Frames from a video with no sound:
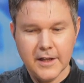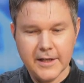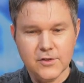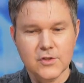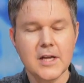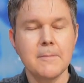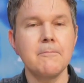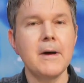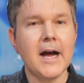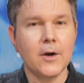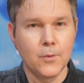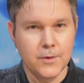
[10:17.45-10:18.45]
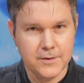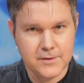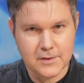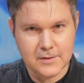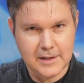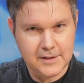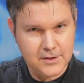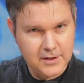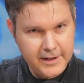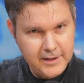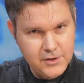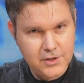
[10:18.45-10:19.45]
step backwards. They just
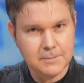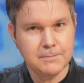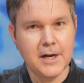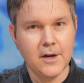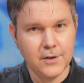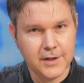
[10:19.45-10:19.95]
let it ship out,